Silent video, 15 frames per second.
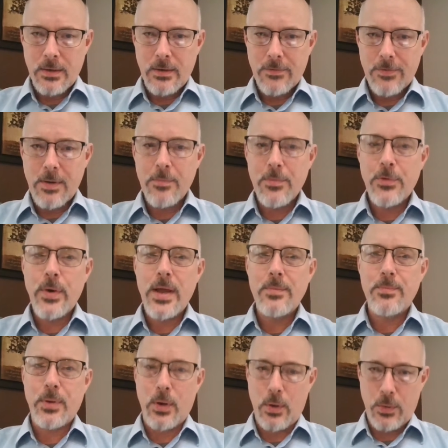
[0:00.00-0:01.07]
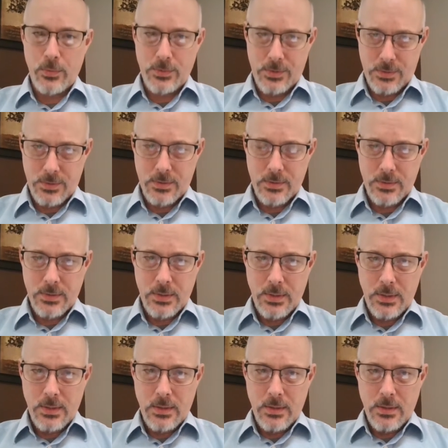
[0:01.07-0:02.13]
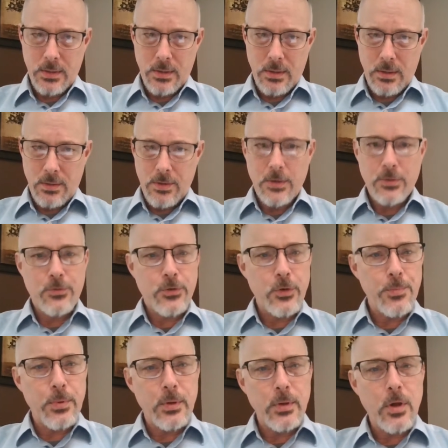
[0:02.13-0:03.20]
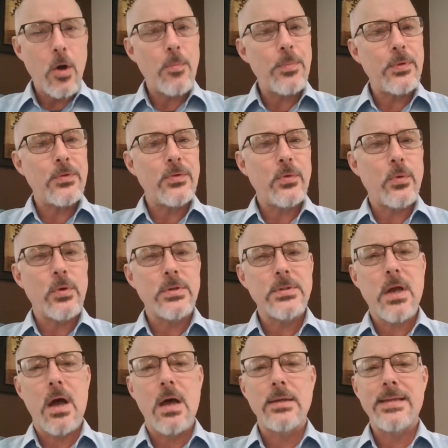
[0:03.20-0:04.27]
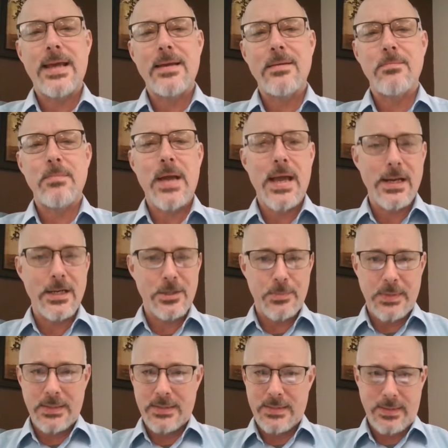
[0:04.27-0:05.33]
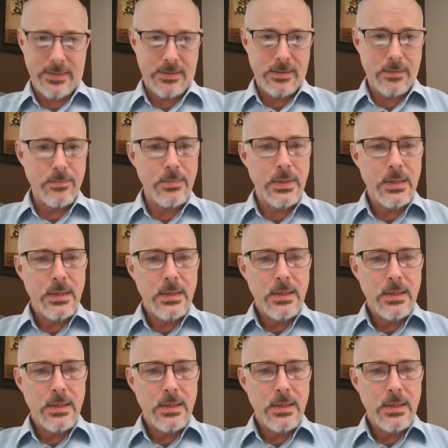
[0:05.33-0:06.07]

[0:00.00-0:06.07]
From ThreatPost, the Drupal open source content management system